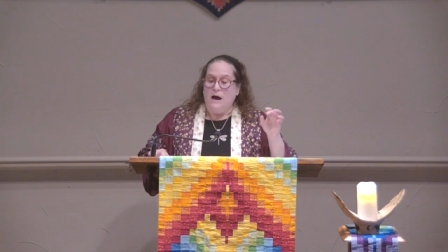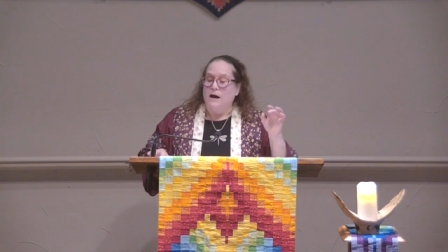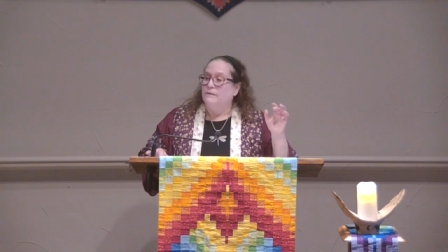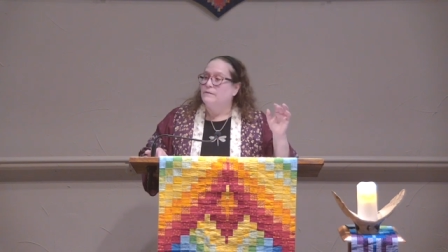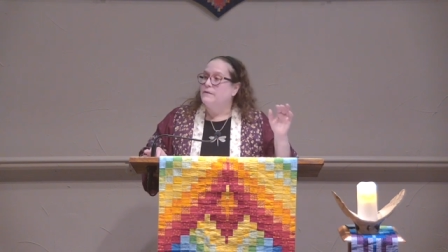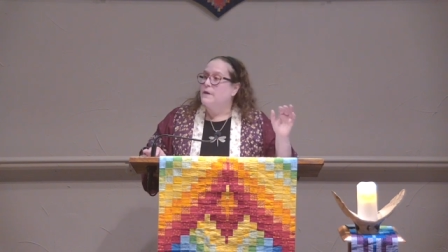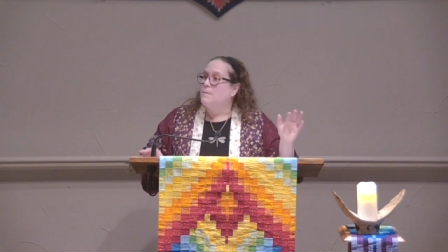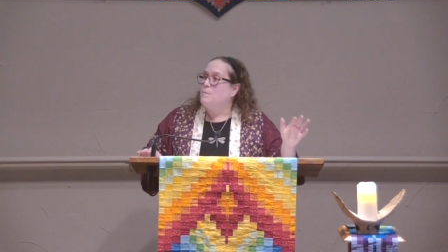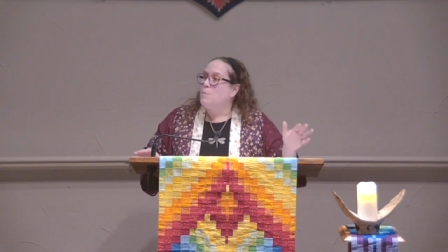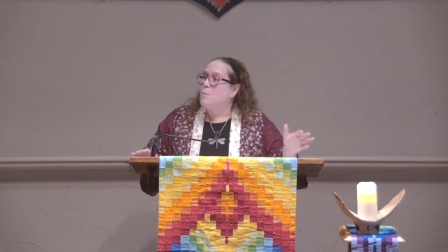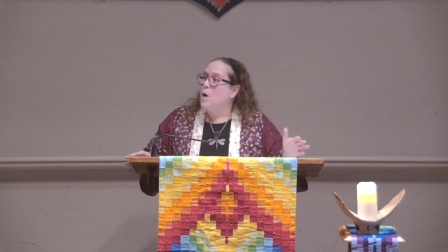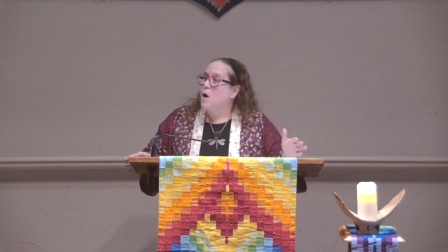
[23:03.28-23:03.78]

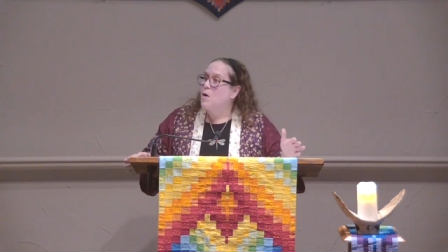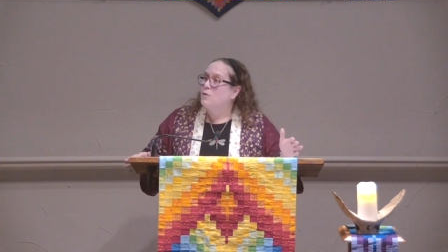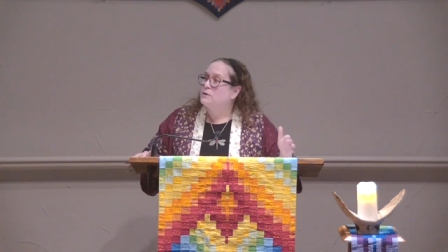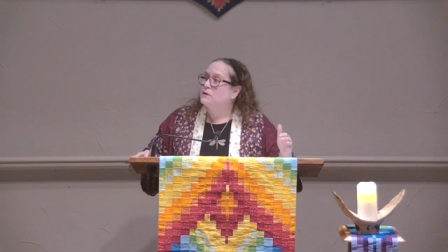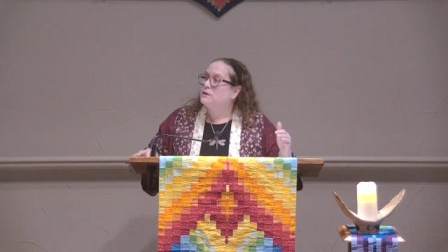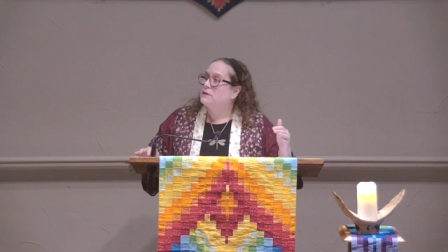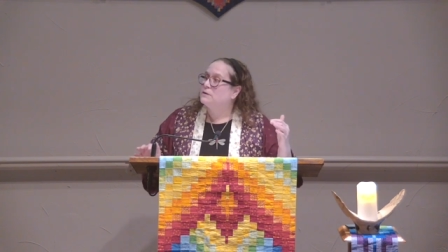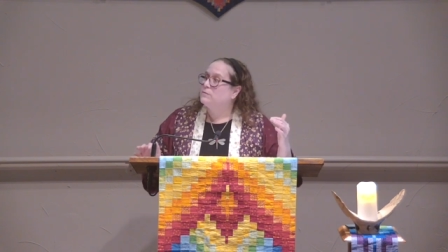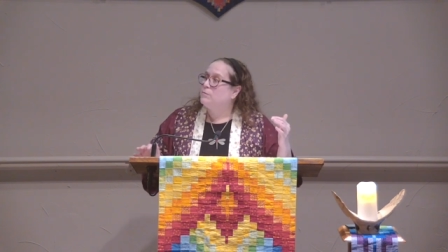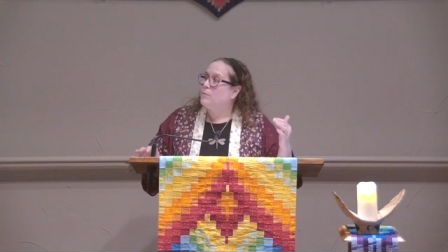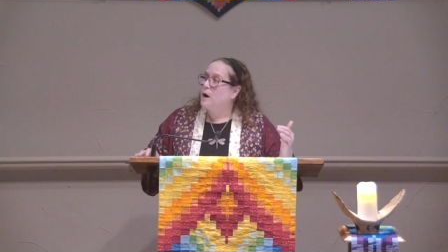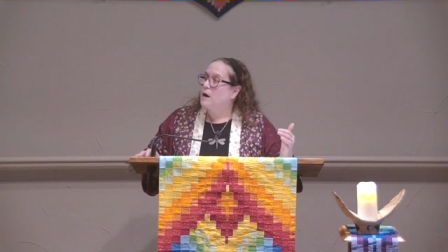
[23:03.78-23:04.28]
of the
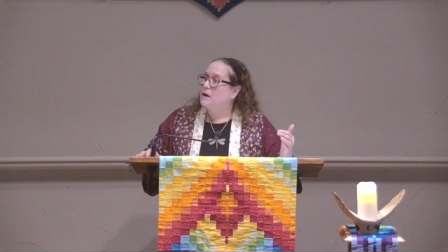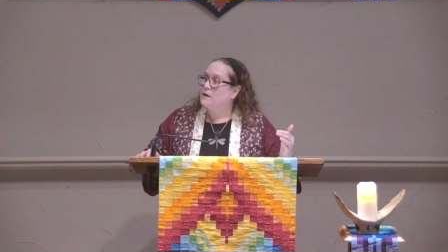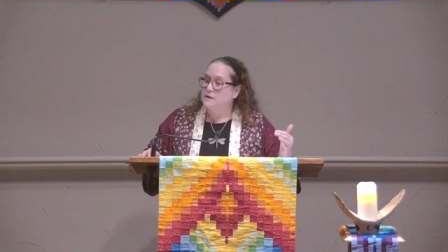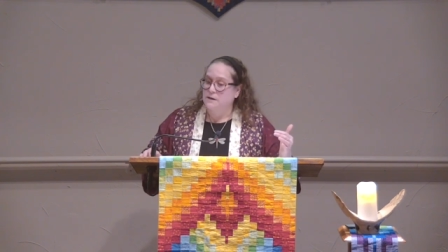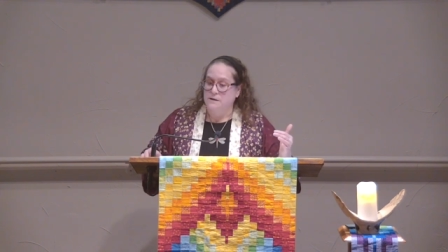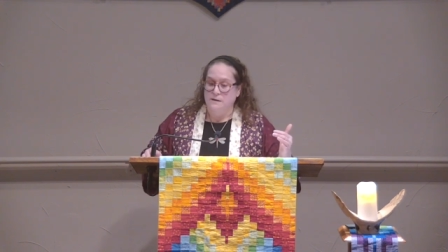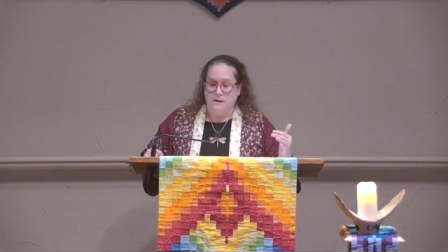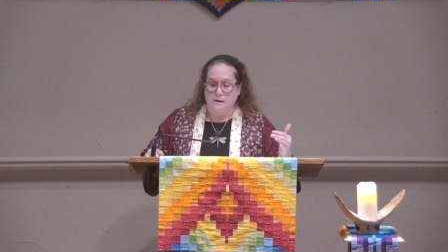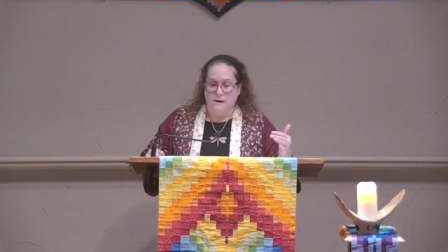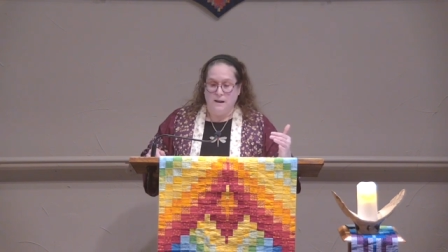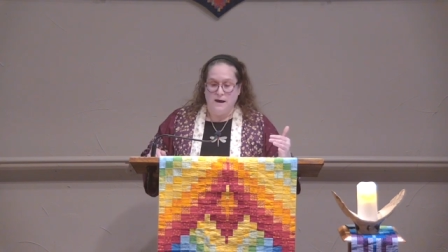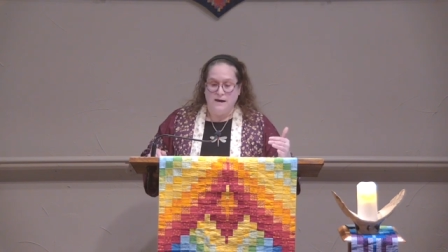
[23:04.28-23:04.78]
most
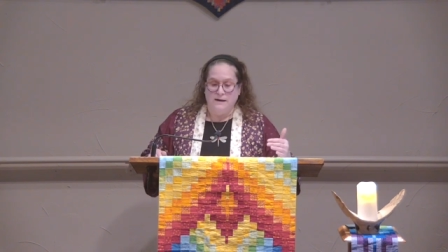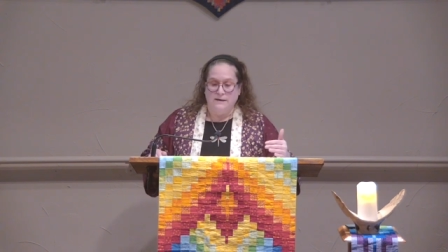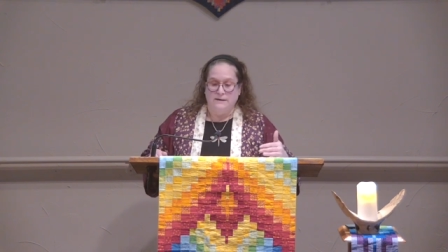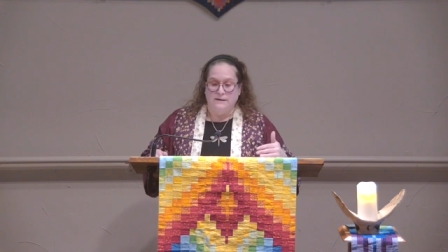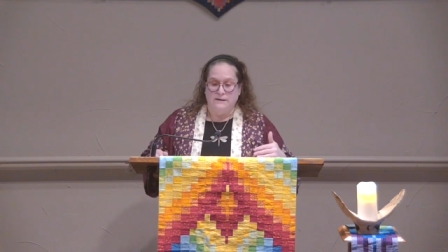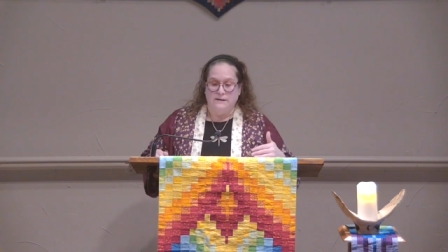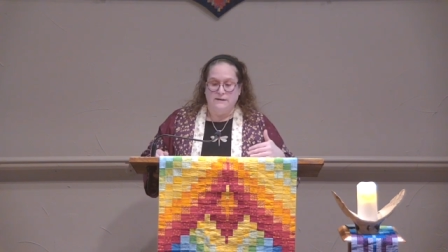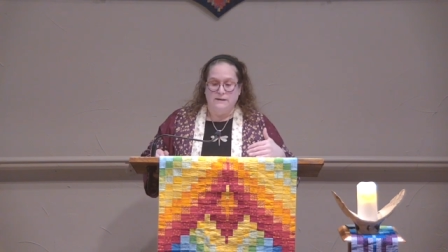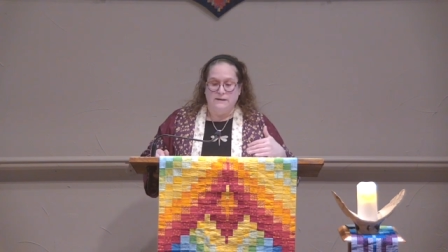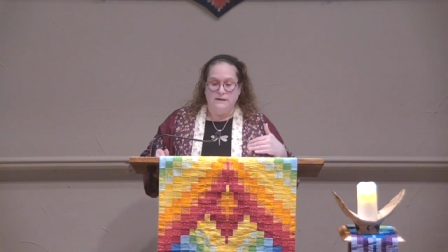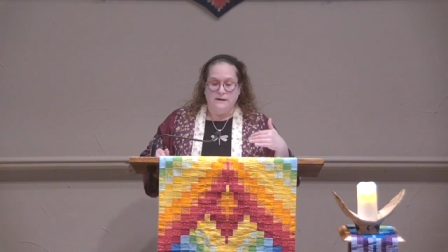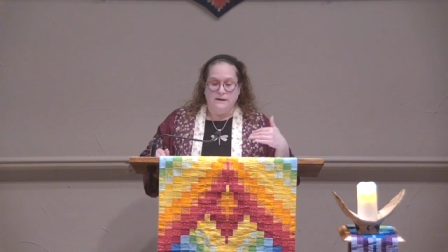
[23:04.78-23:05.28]

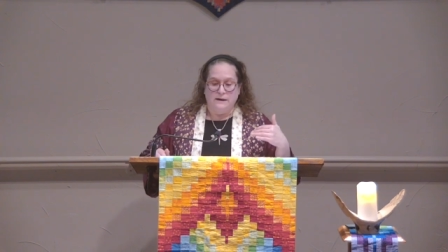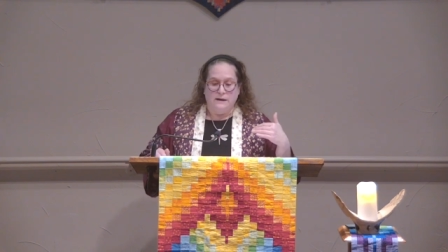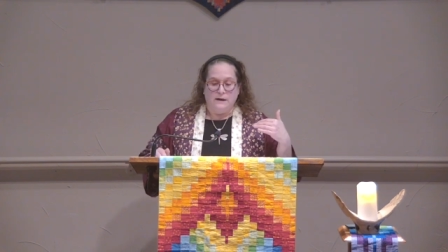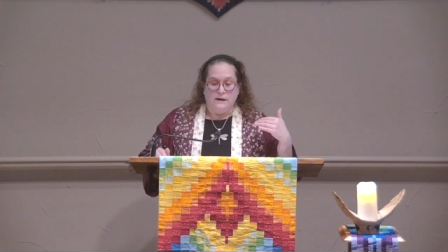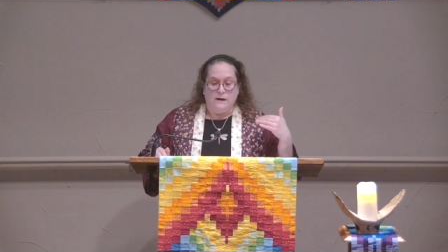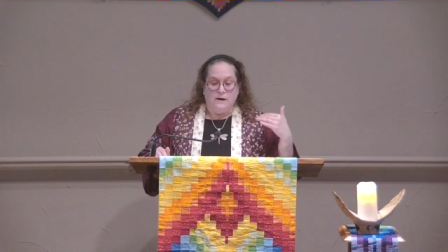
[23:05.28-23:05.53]
marginalized